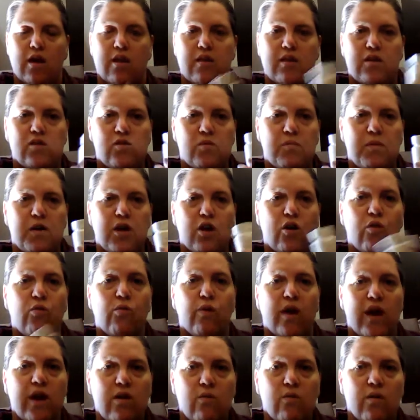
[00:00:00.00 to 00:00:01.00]
this would be a
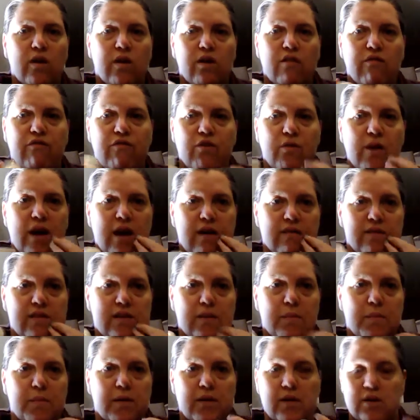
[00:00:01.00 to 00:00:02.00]
great one if you have
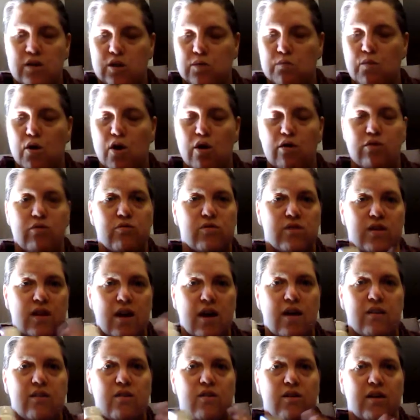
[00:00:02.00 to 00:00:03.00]
somebody small who's
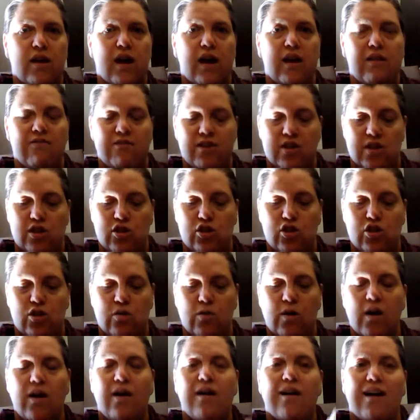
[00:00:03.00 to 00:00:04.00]
got that kind of an
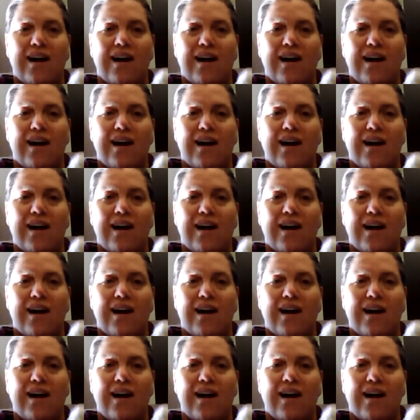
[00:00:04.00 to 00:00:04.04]
issue.